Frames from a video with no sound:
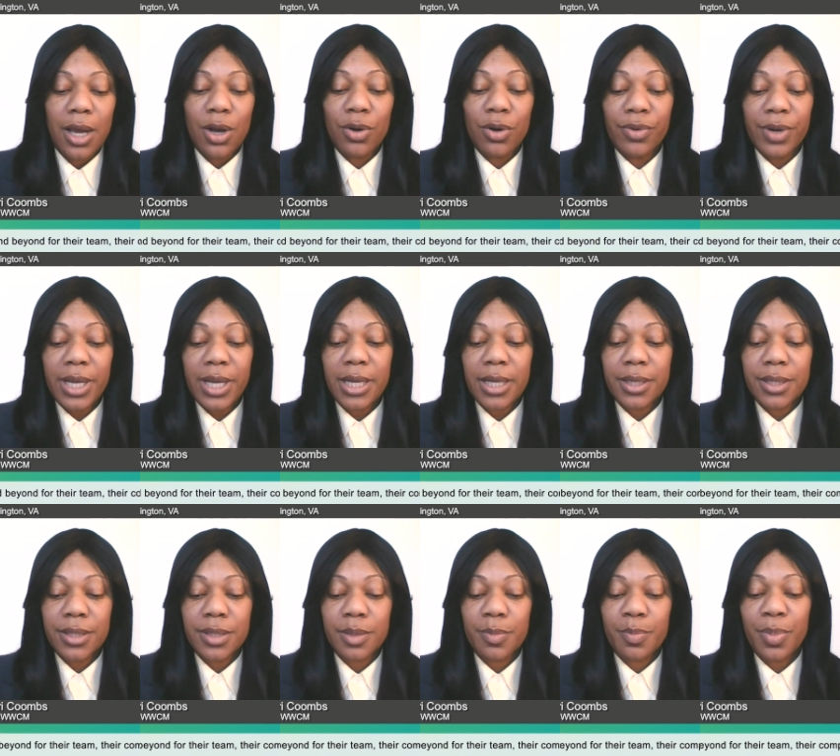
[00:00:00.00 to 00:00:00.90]

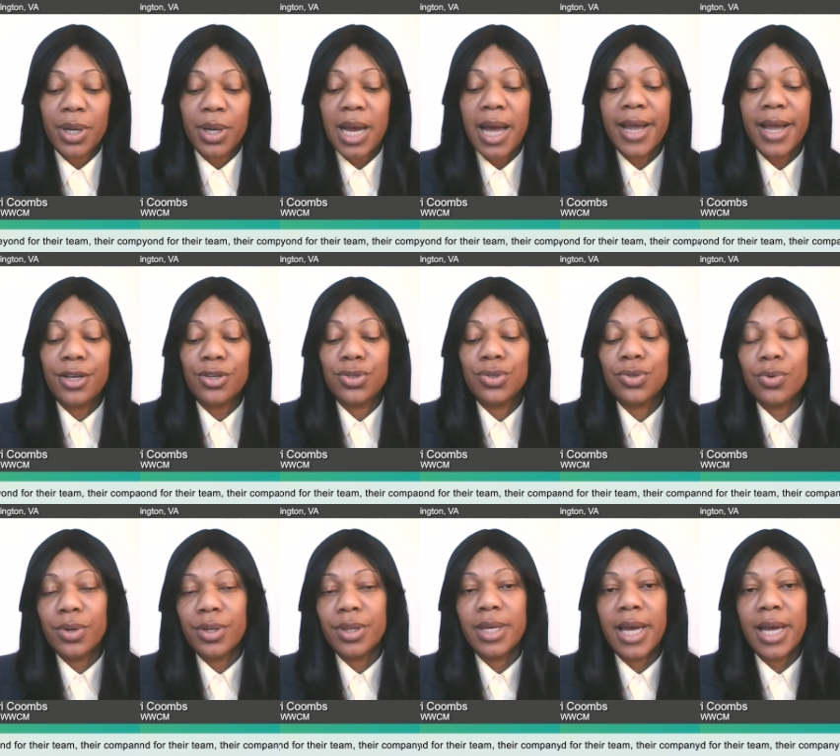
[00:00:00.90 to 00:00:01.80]
arenas, but I
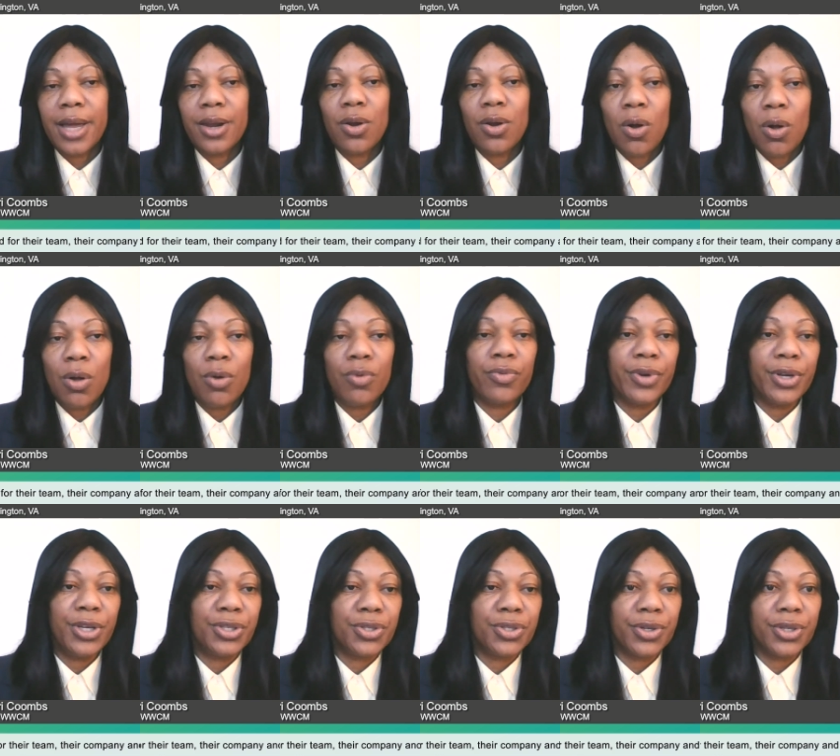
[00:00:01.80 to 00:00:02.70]
ensure that all
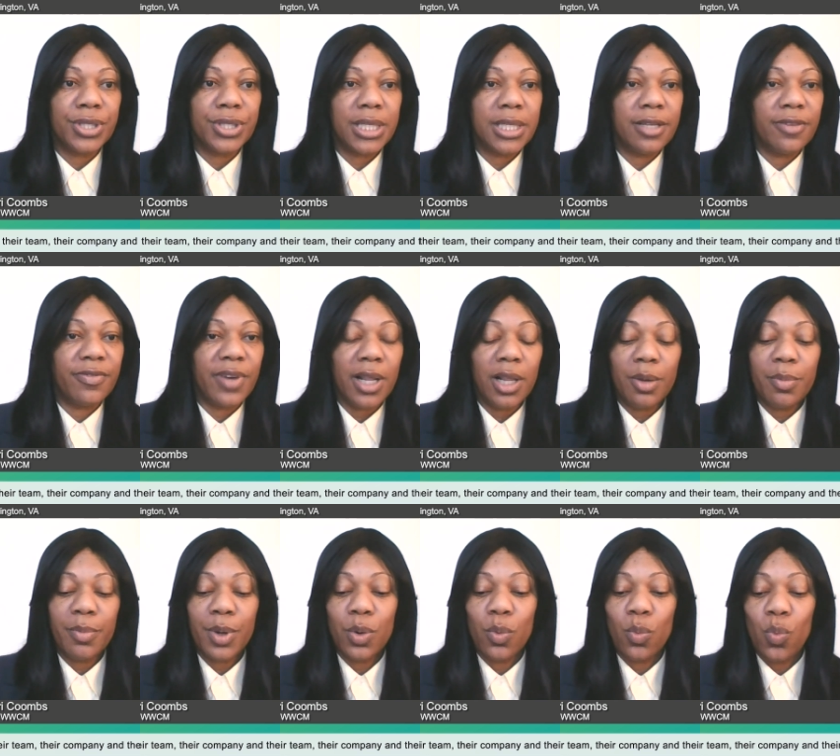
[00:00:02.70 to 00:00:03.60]
research and
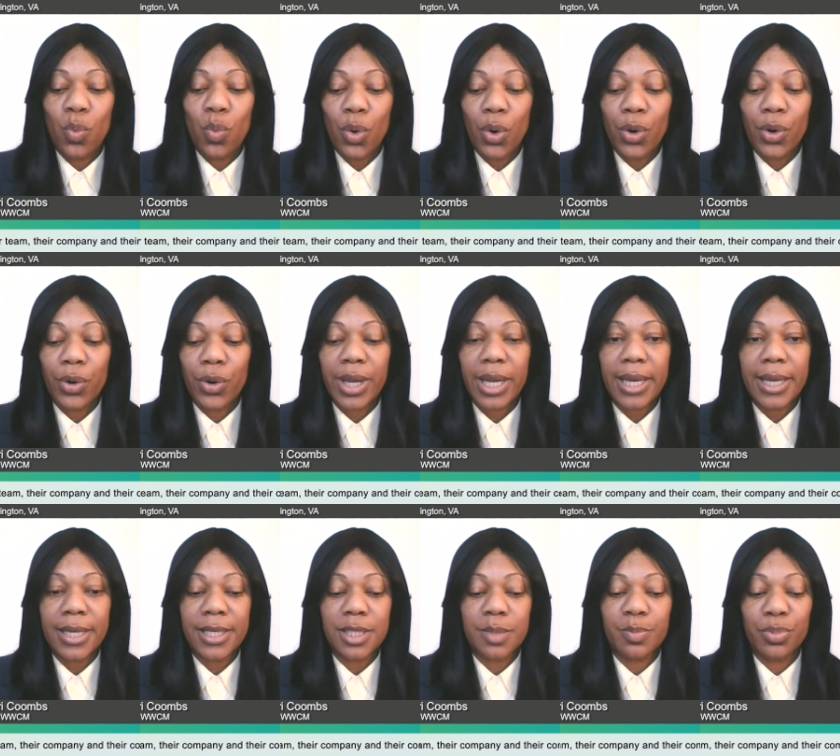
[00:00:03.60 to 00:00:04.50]
development work
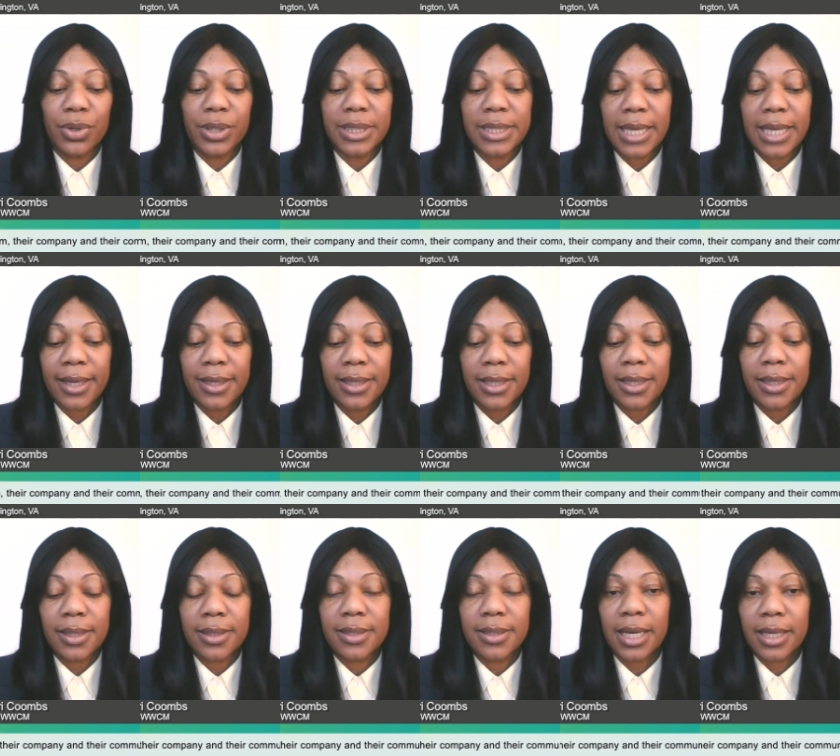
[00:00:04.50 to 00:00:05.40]
is
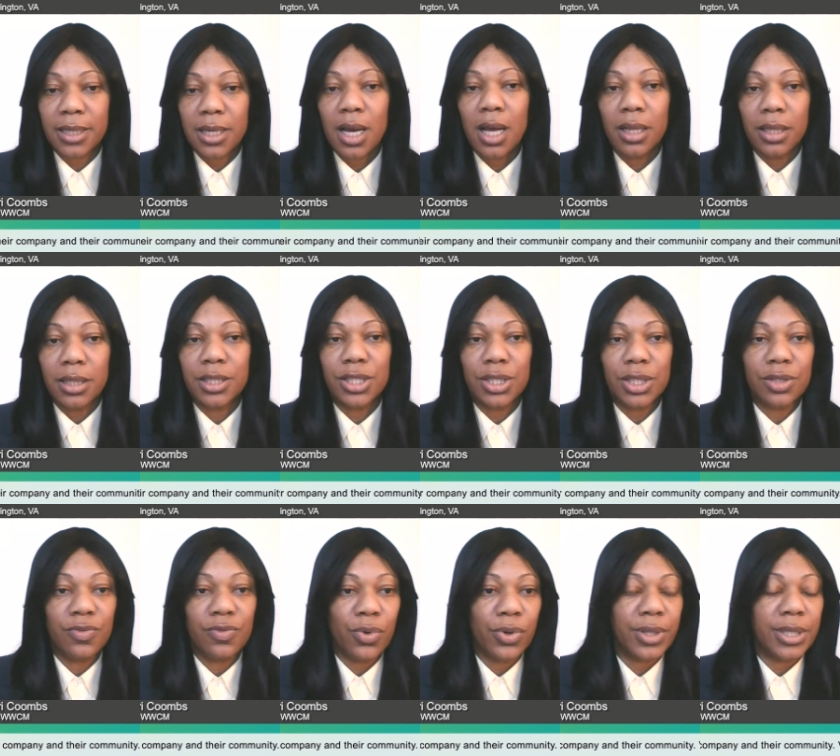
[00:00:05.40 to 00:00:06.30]
protected
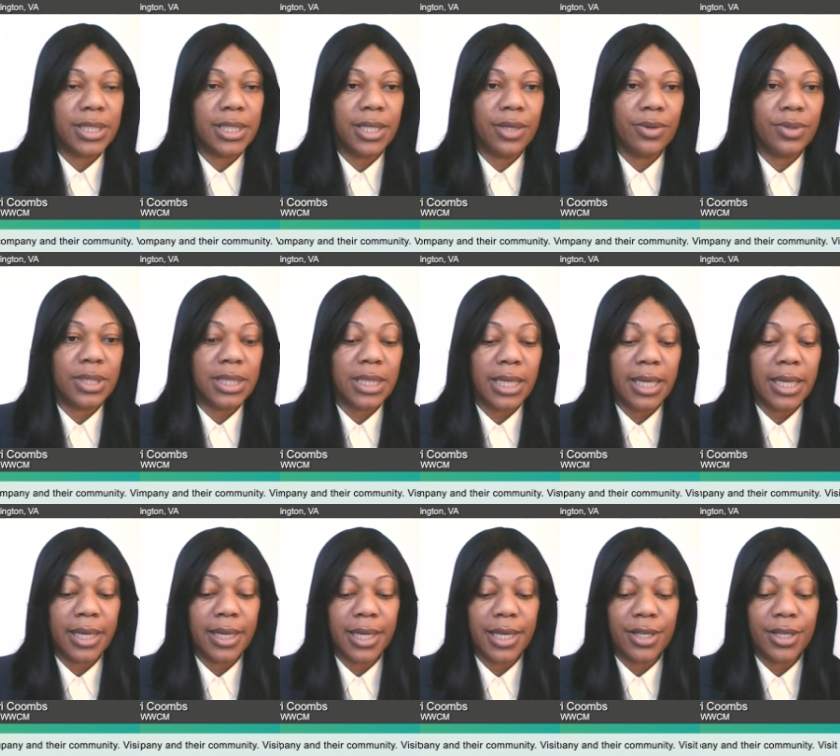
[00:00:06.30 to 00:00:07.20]
technologies for the DoD
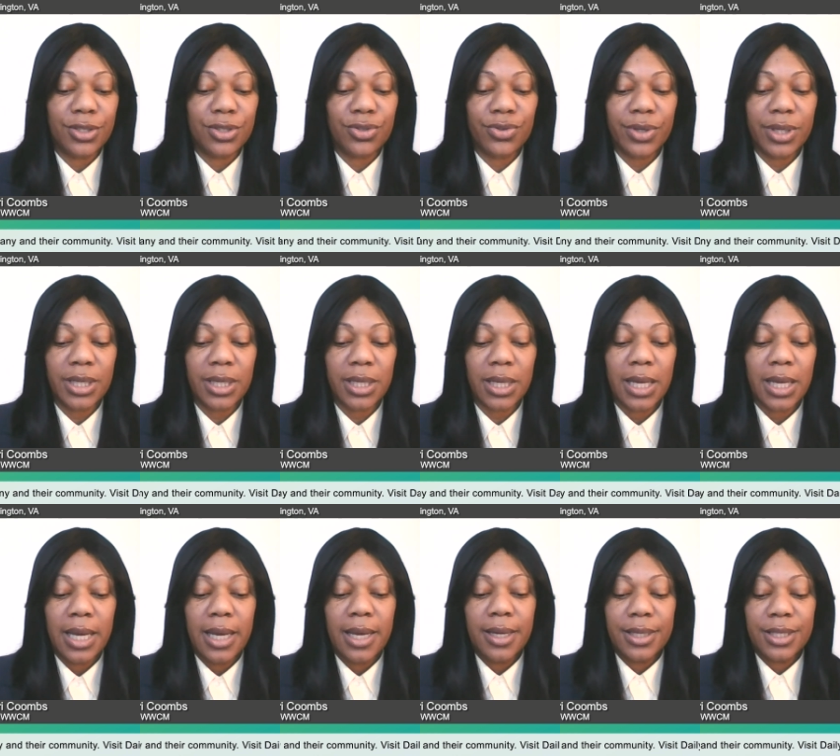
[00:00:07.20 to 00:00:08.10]
and industry
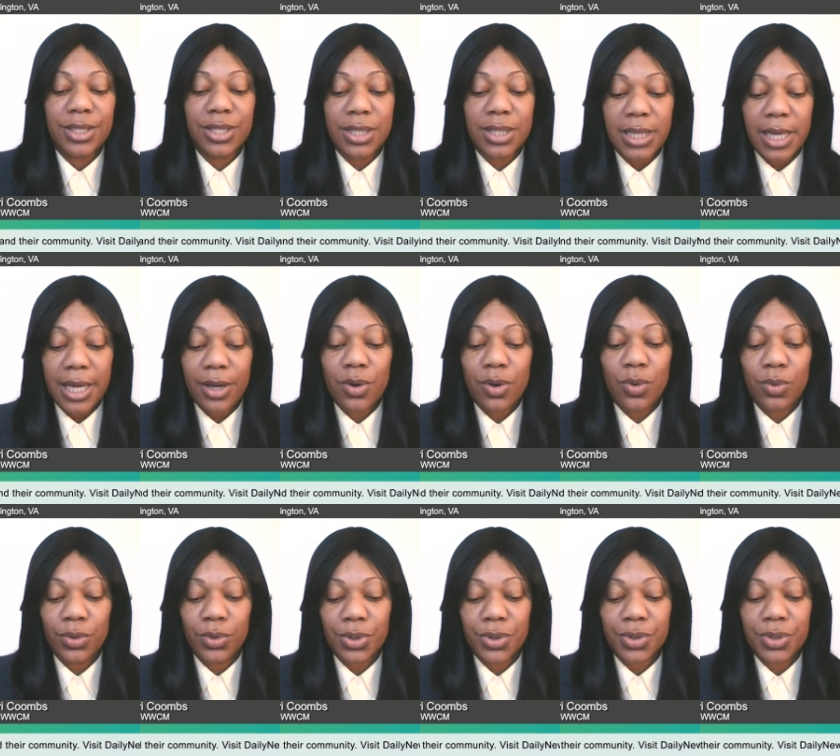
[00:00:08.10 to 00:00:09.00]

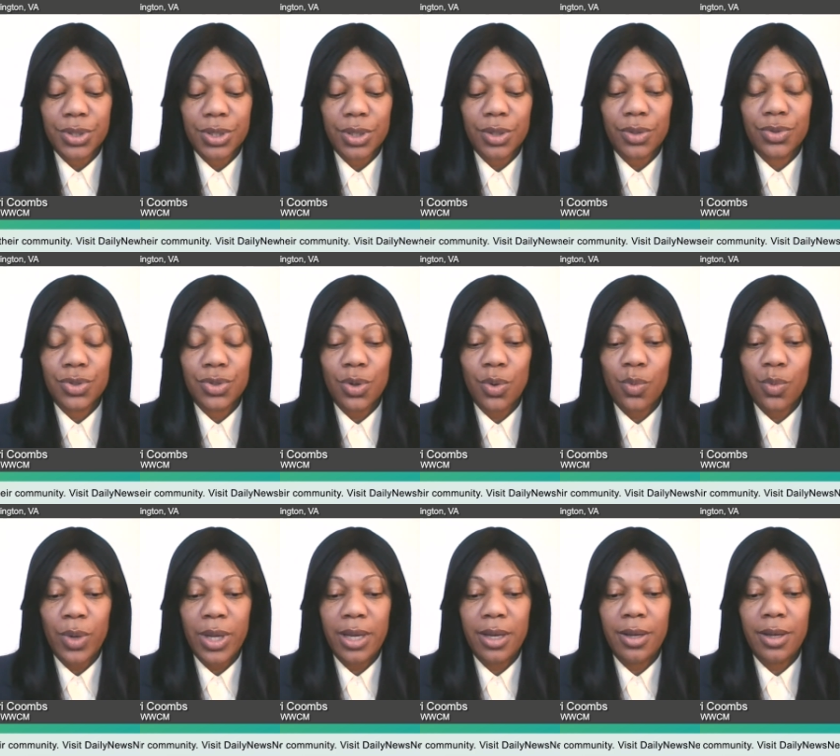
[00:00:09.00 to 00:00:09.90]
stakeholders. So
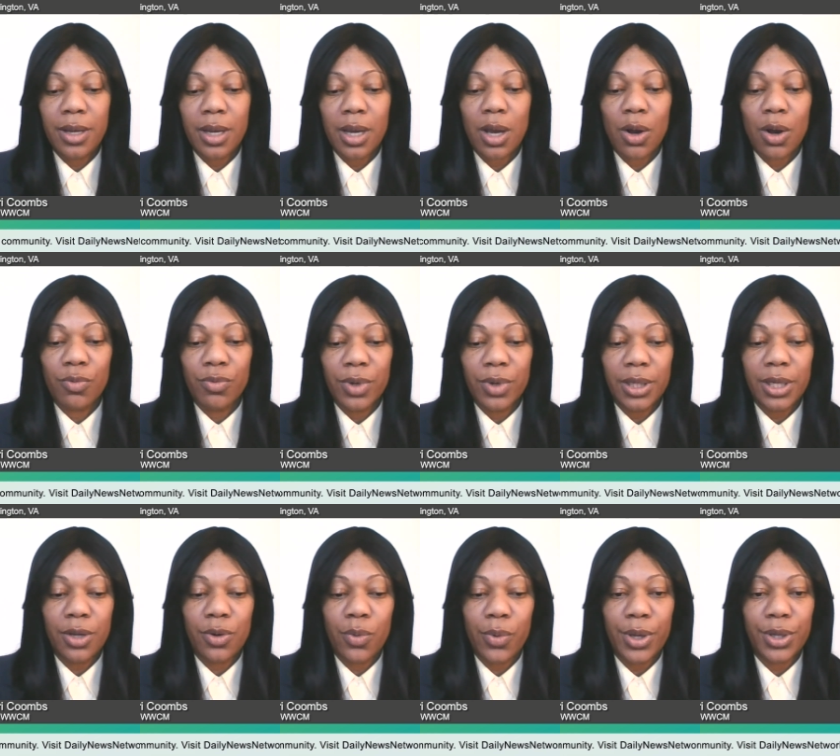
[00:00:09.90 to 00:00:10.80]
we are
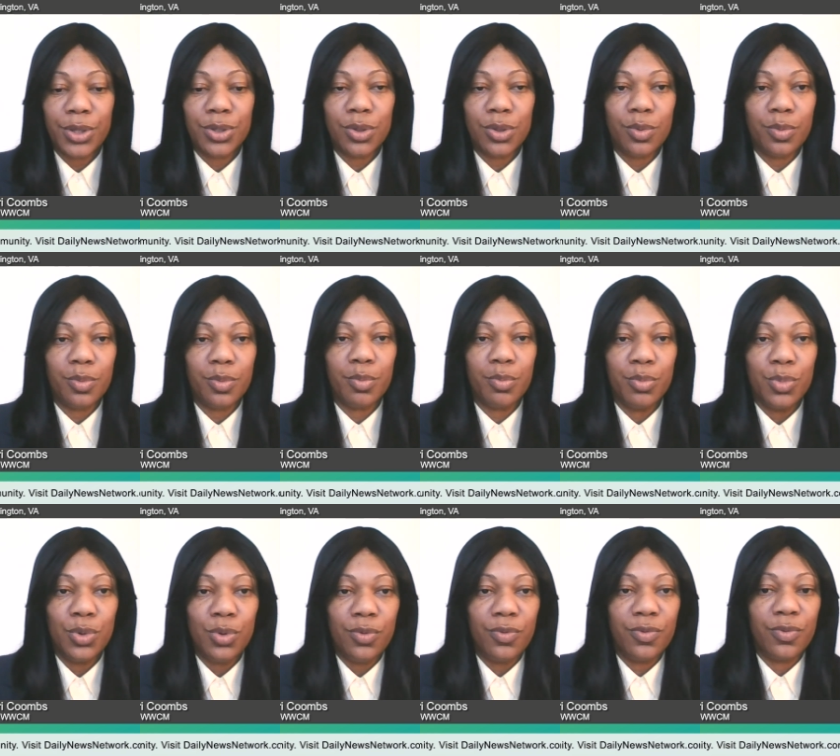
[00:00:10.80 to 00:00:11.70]
really going to
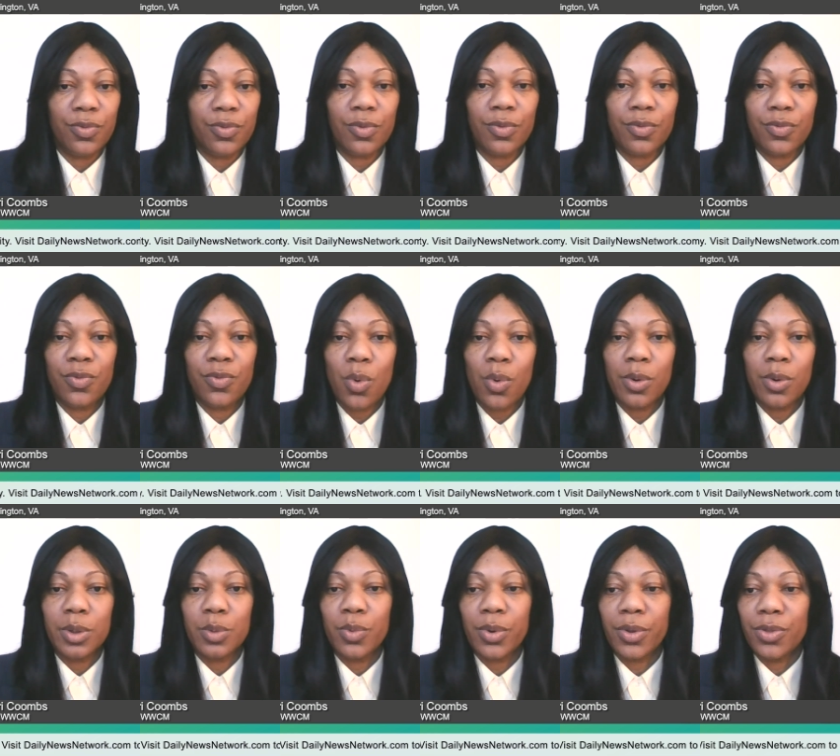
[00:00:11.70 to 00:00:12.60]
move
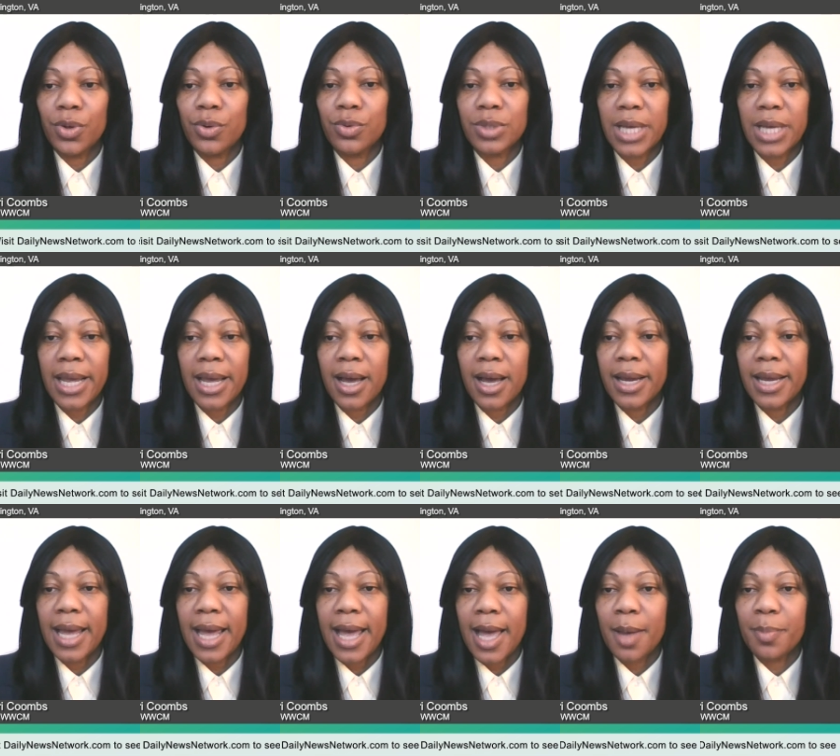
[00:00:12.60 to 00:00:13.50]
forward with those
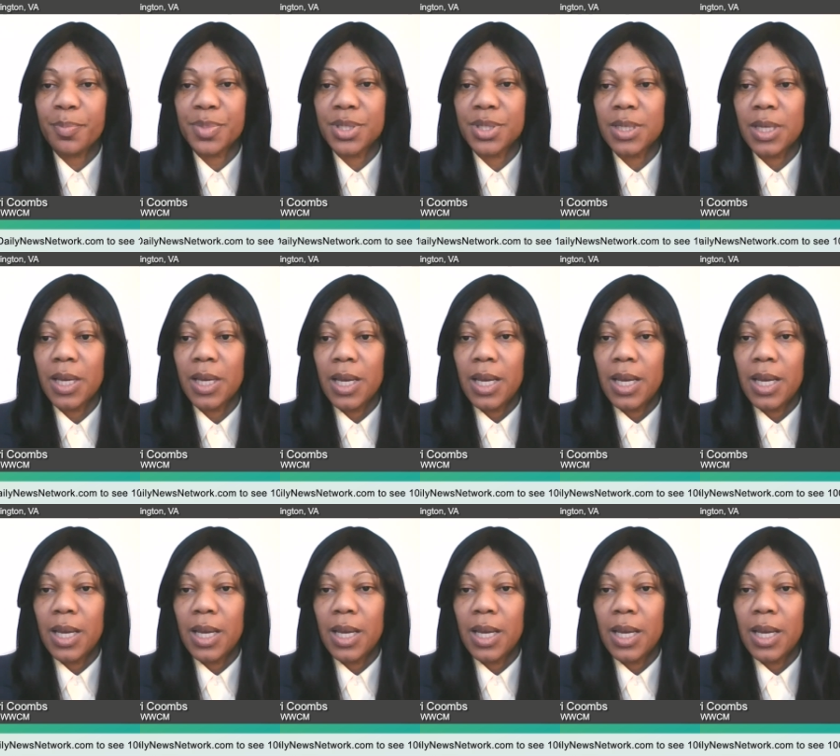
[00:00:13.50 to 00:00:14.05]
AI apps